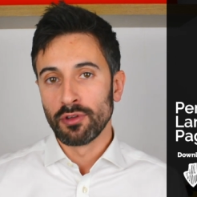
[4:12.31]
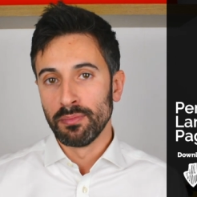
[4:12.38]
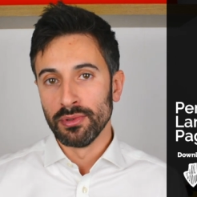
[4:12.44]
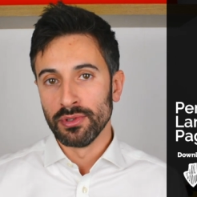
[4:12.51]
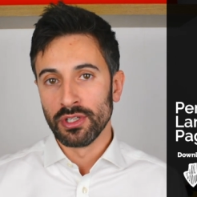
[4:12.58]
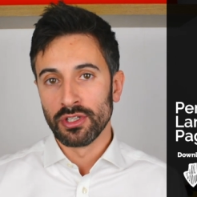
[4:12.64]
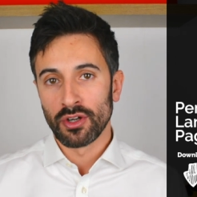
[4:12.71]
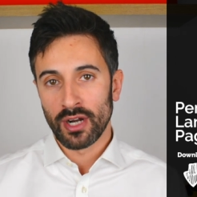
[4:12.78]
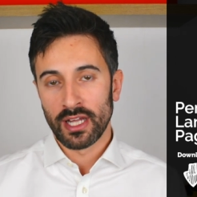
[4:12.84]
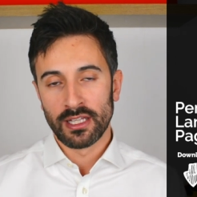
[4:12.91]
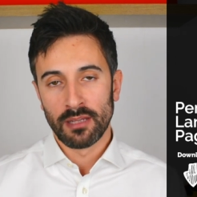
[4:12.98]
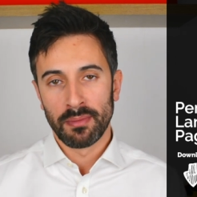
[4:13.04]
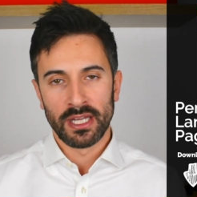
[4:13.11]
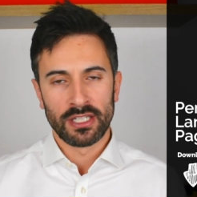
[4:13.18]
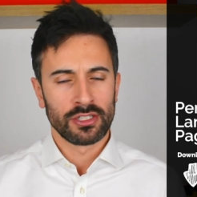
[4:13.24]
to put in your
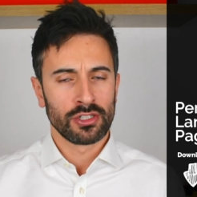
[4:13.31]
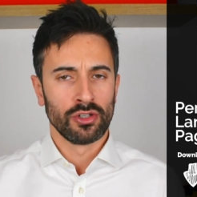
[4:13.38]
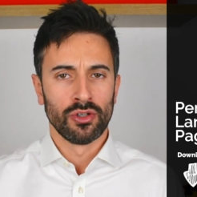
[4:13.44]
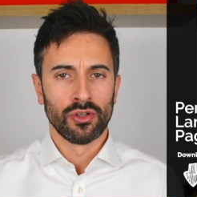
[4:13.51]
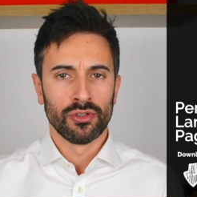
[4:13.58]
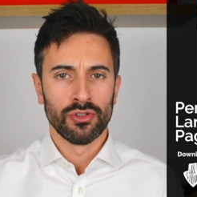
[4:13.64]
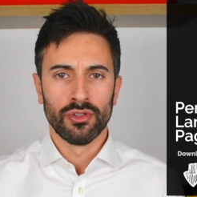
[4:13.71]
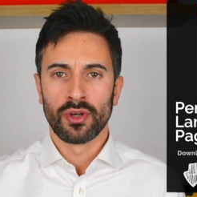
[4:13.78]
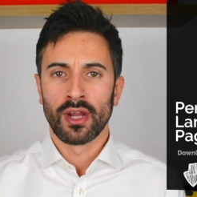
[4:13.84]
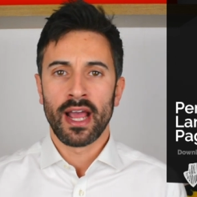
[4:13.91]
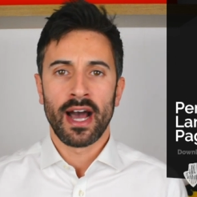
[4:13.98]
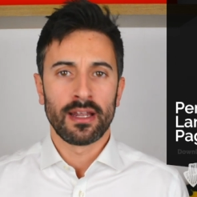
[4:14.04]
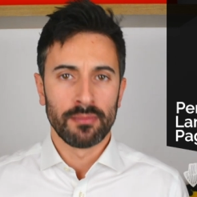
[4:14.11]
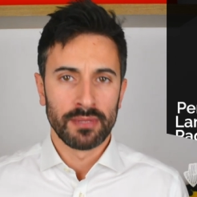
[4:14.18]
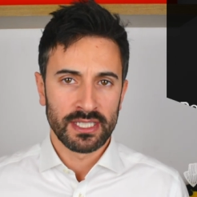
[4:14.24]
landing page so you
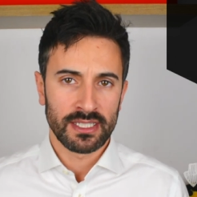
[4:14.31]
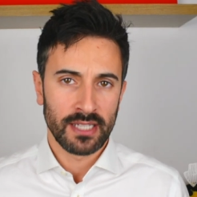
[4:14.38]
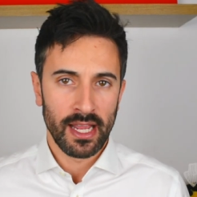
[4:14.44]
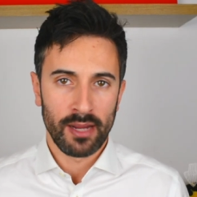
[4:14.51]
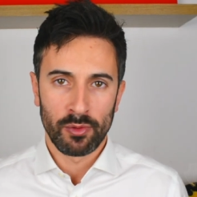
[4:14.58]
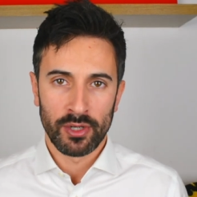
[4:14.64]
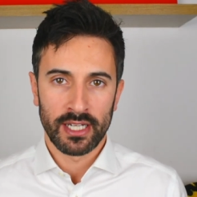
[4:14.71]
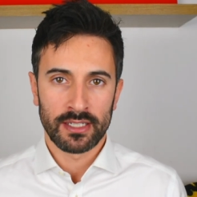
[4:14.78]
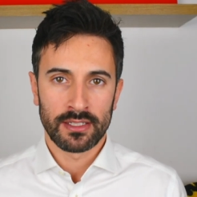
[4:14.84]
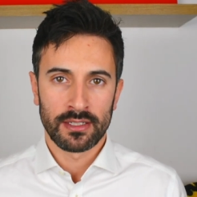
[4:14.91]
can't mistake with